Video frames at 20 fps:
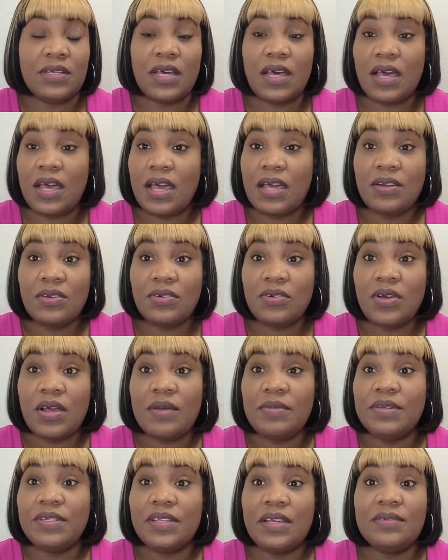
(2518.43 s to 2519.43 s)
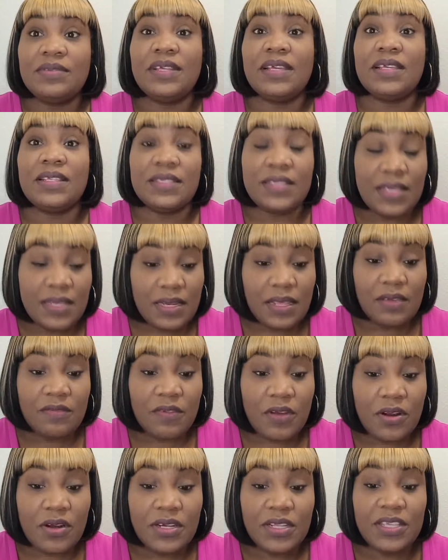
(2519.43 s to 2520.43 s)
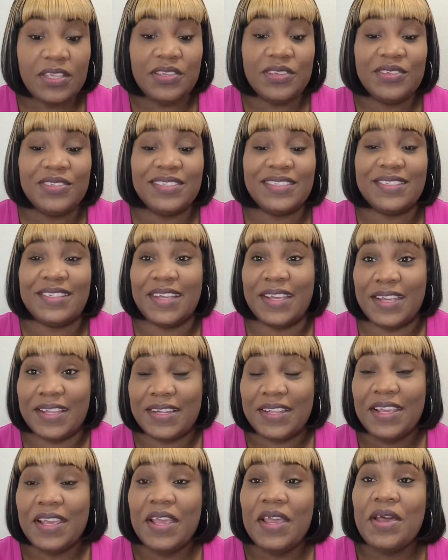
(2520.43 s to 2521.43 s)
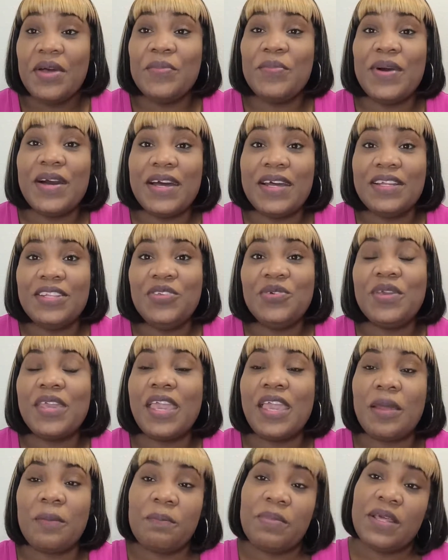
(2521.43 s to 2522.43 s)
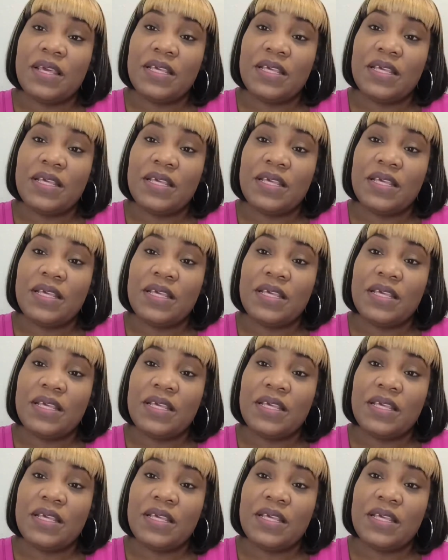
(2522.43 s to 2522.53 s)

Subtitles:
I don't know how many times I can say they've already used it, but you can't